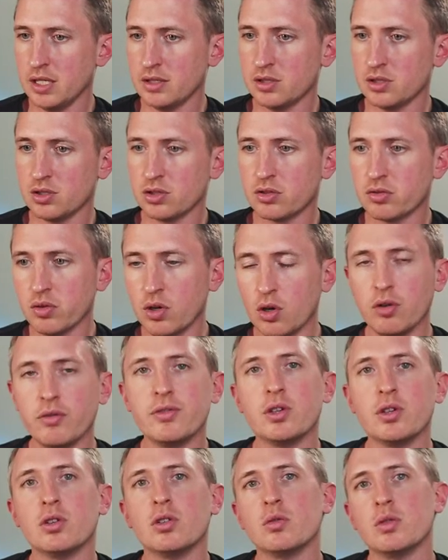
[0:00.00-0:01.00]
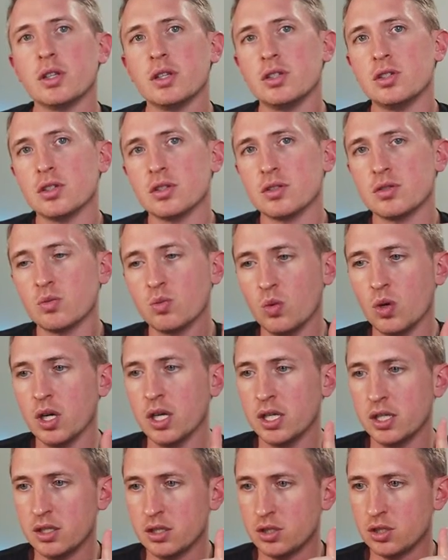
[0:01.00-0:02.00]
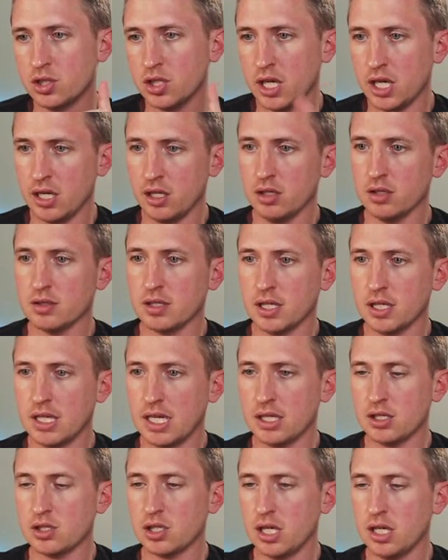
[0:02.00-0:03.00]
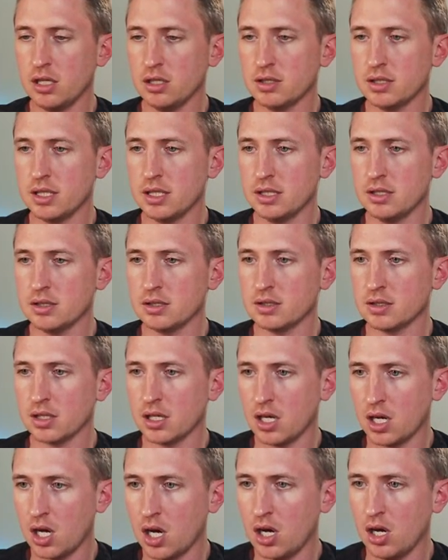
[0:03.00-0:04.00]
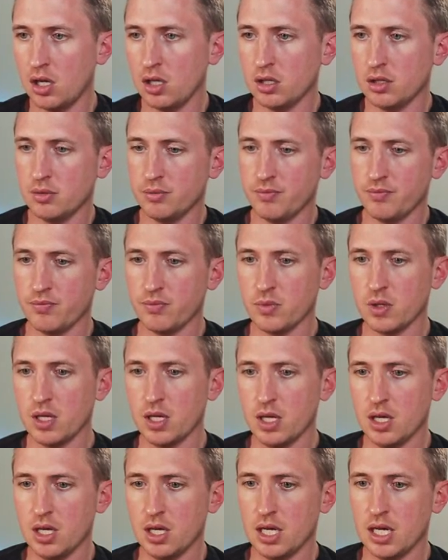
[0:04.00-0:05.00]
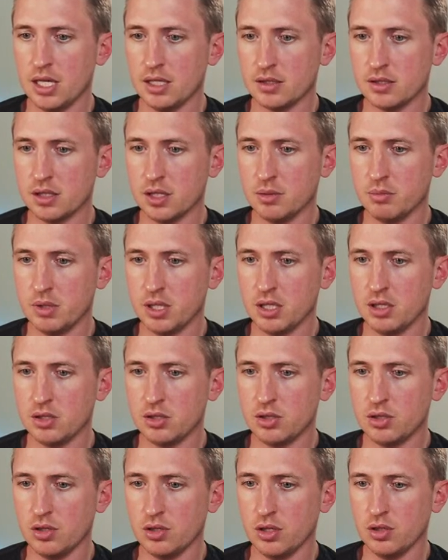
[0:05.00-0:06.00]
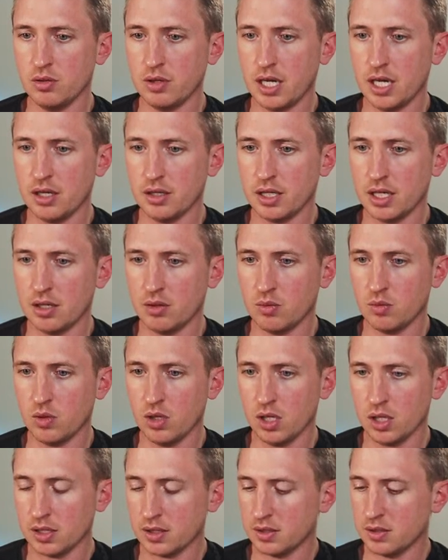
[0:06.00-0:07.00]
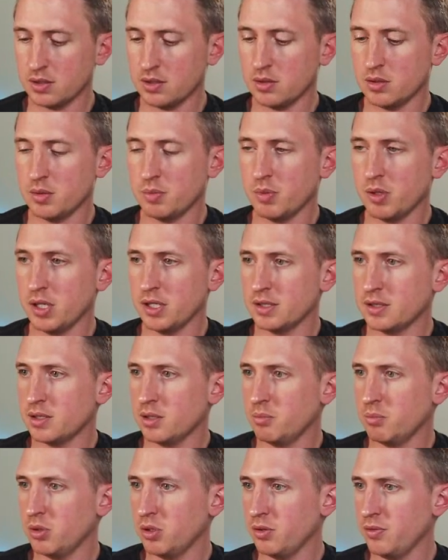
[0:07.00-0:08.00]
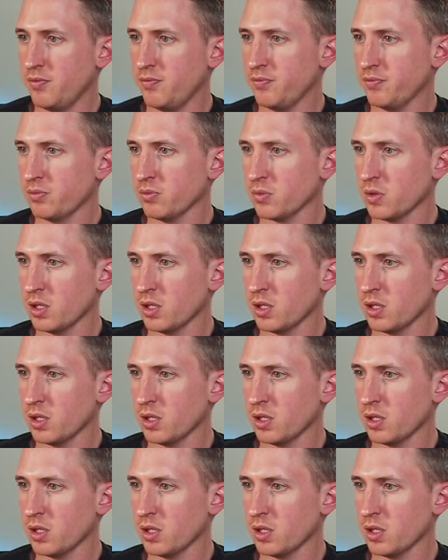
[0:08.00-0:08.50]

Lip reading: It's a scroll view with just one child, and that child is column. And so let me show you how that works. It's pretty simple.